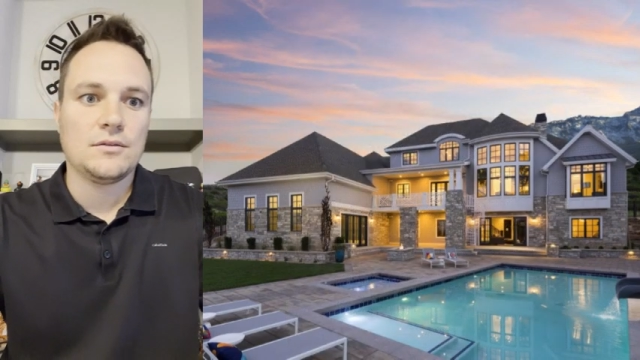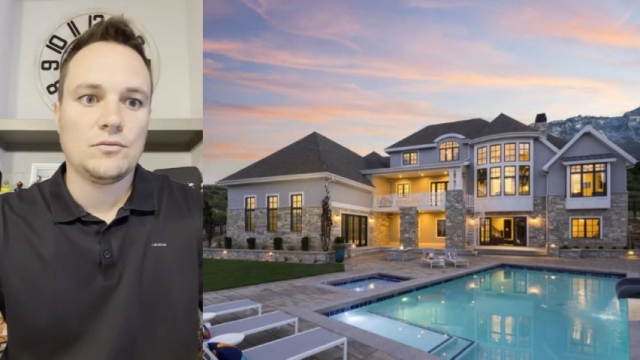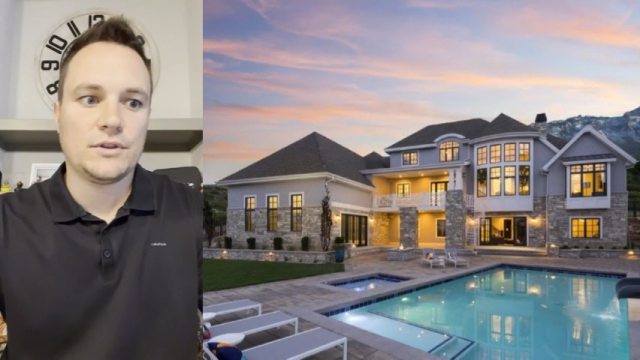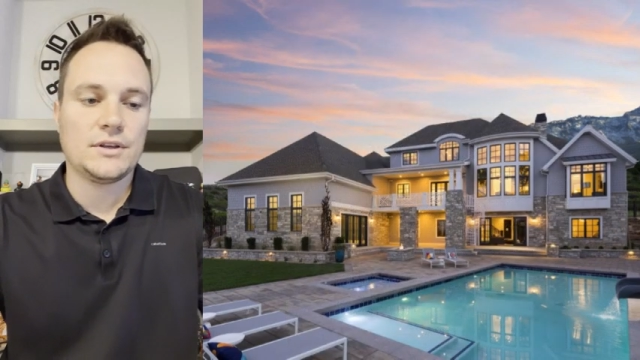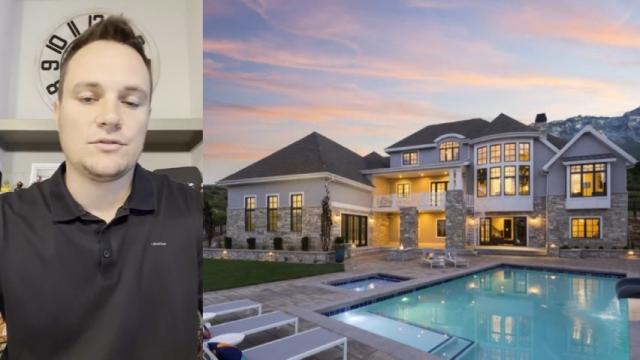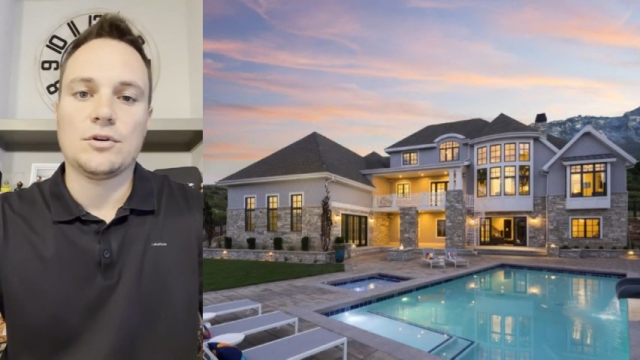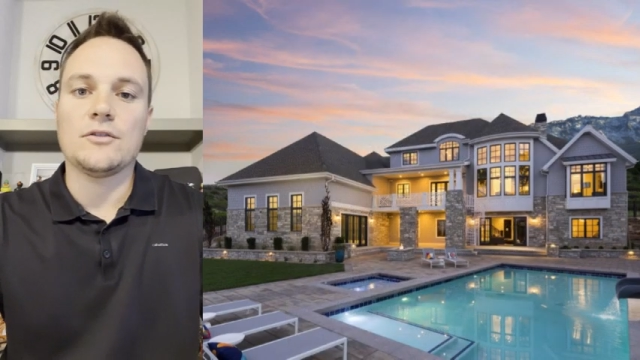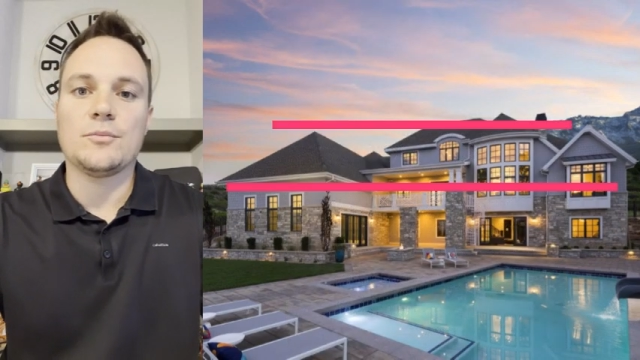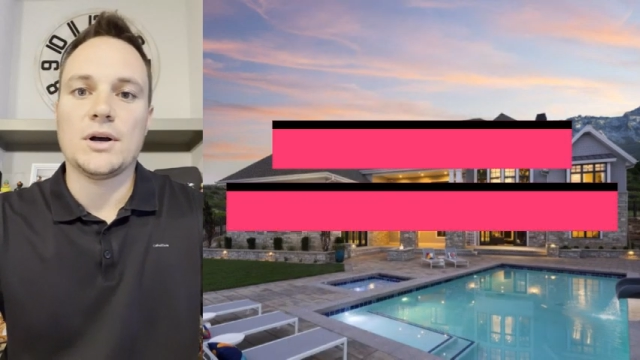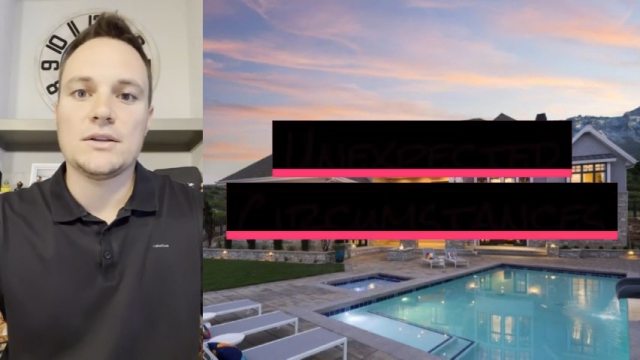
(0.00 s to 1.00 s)
within
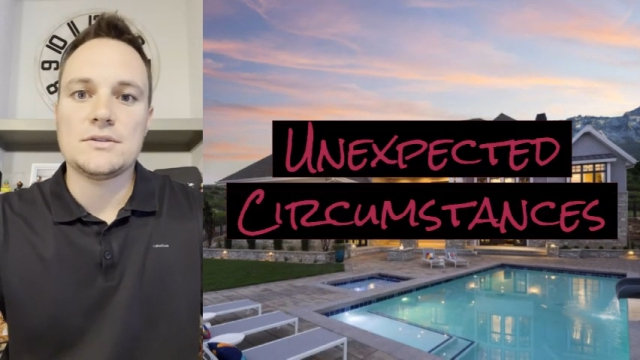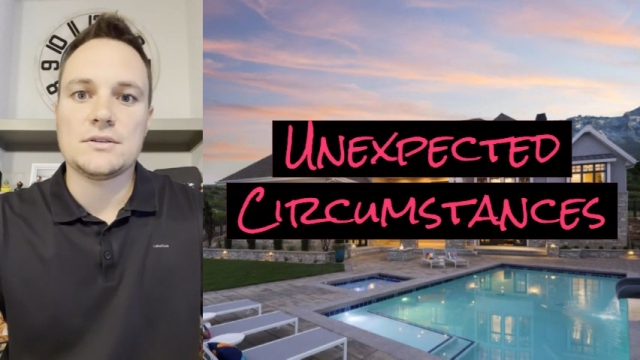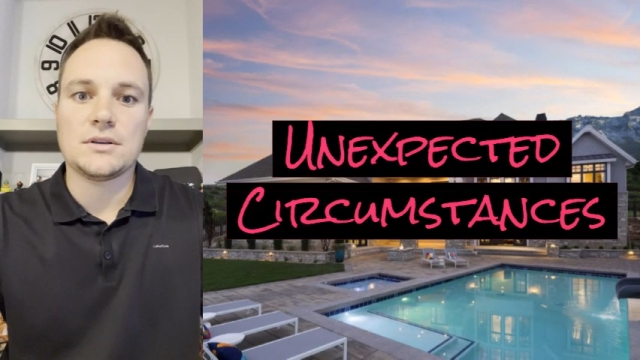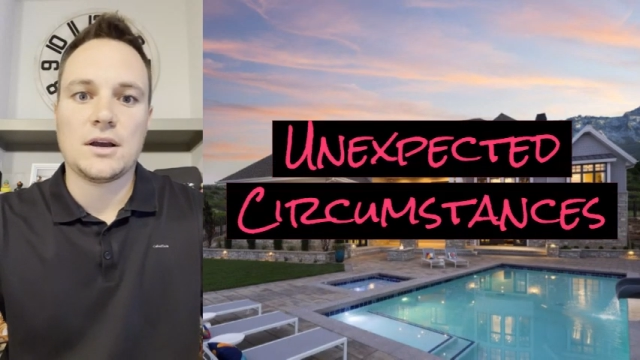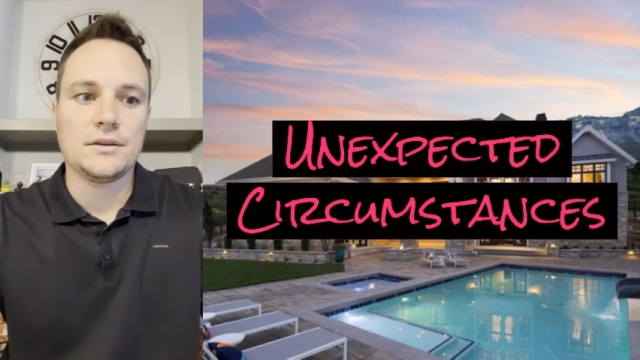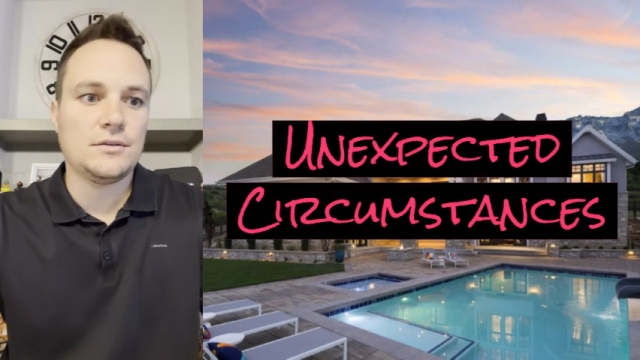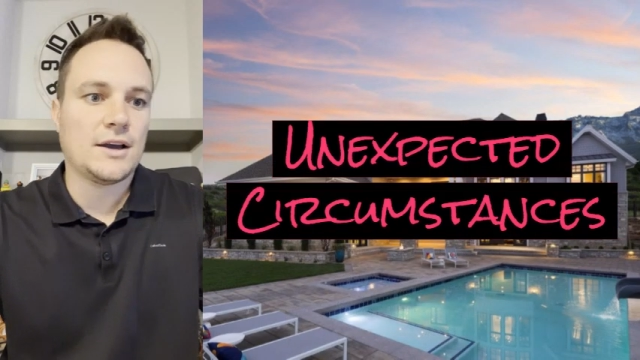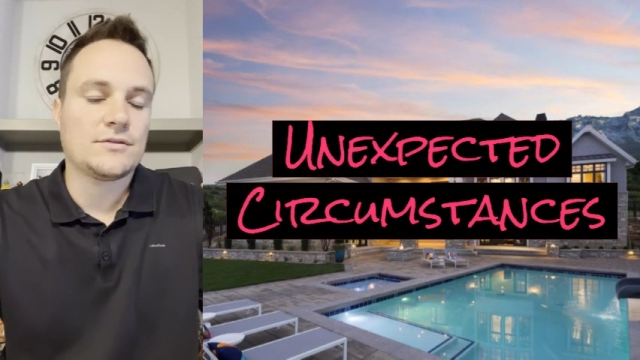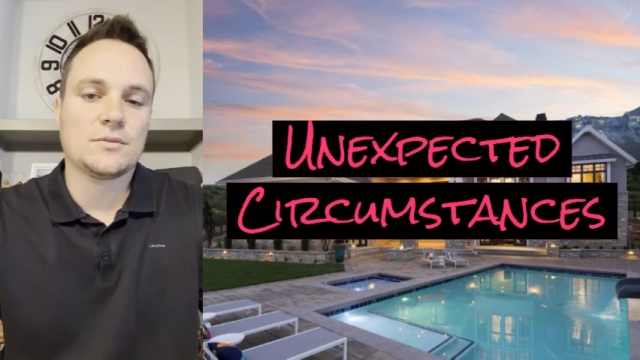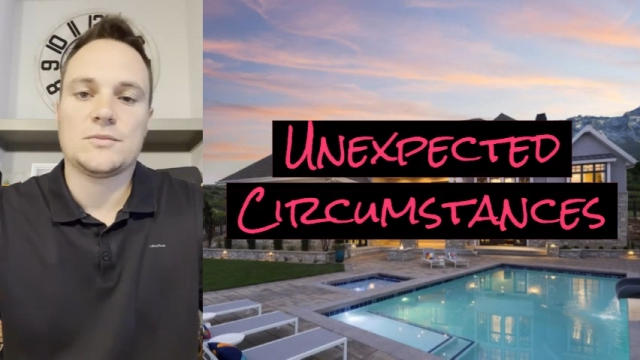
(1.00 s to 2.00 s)
twelve months, uh, you
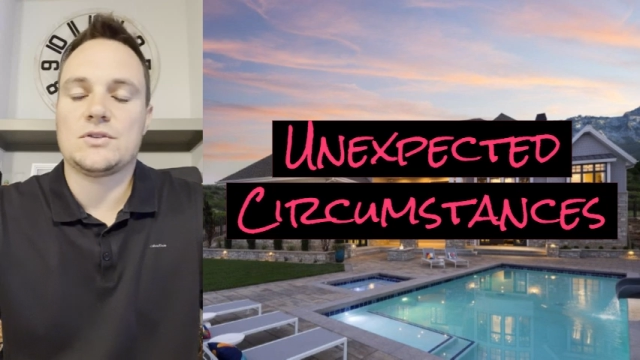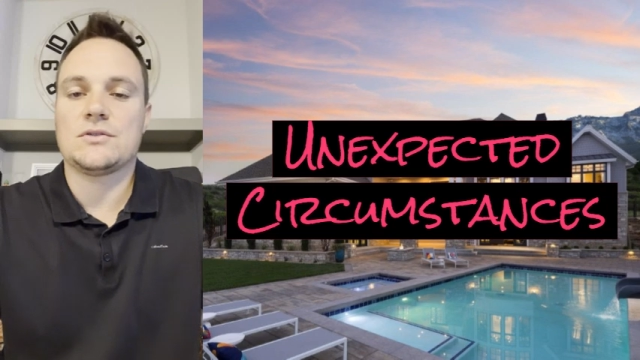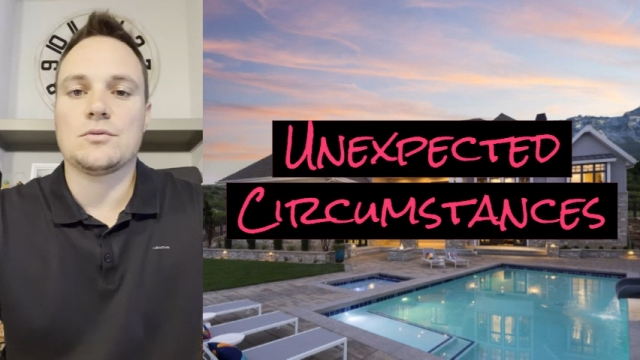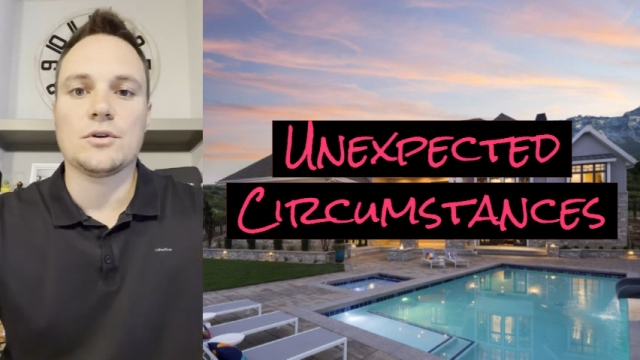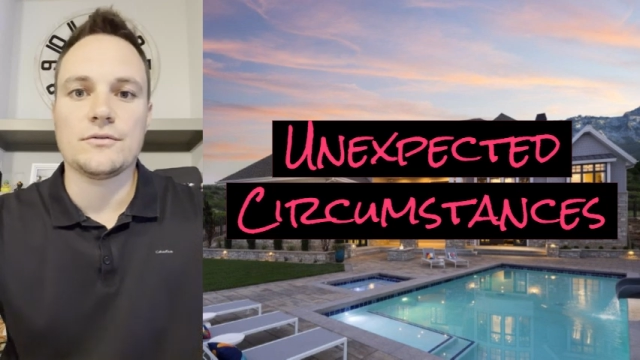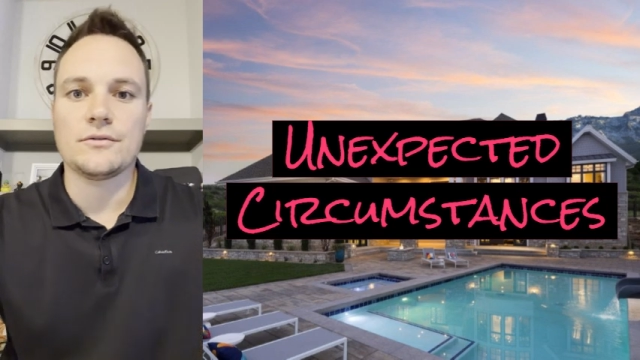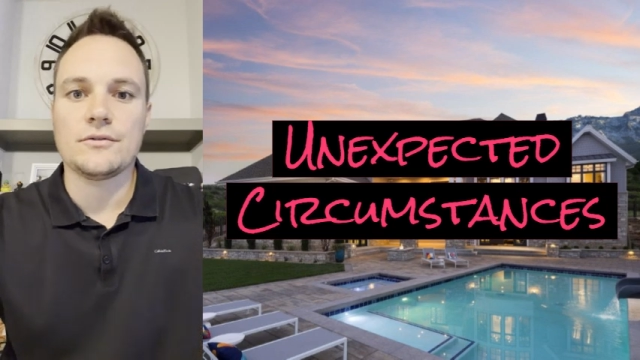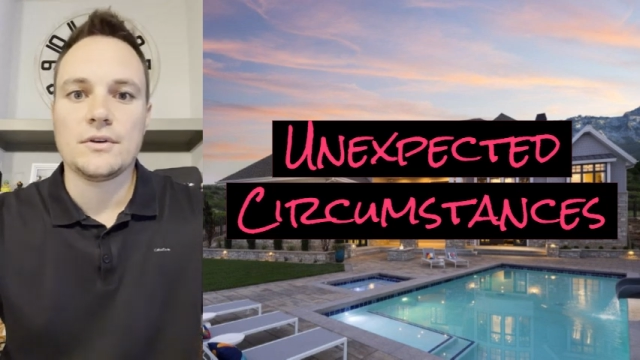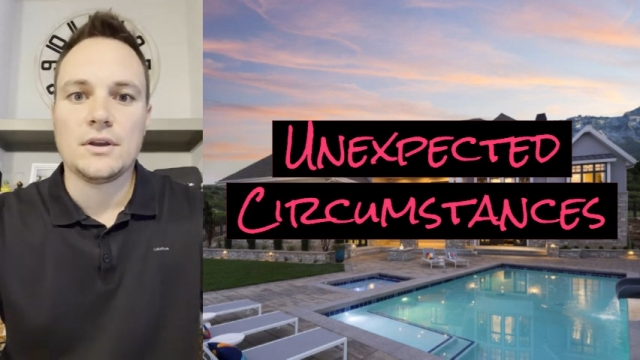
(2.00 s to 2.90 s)
have some sort of